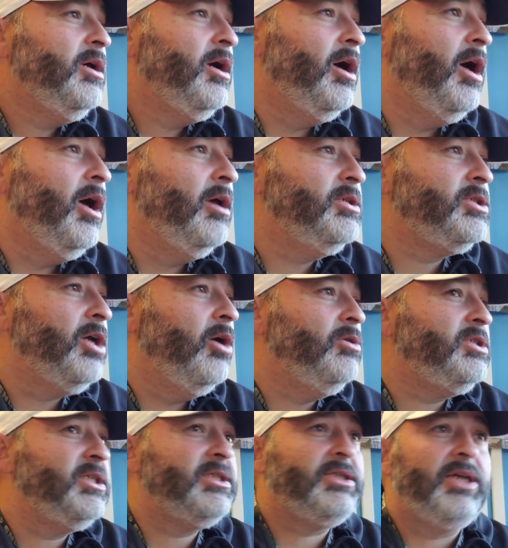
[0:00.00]

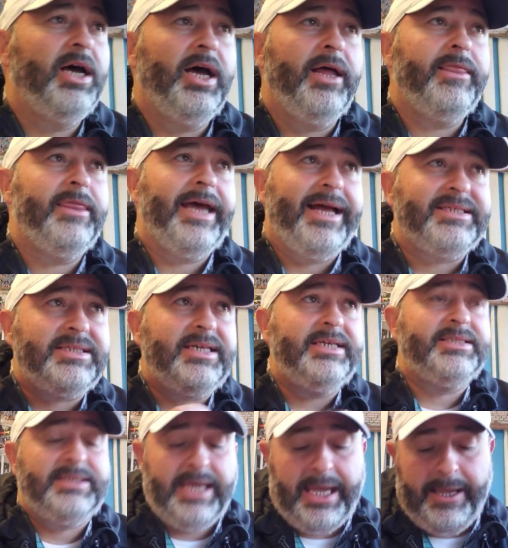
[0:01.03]
That's
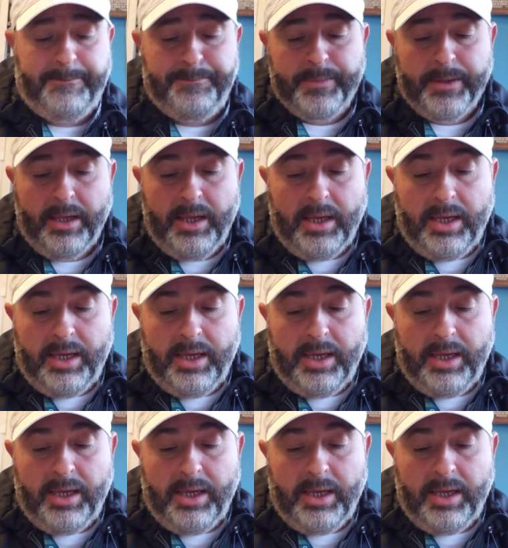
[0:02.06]
his name.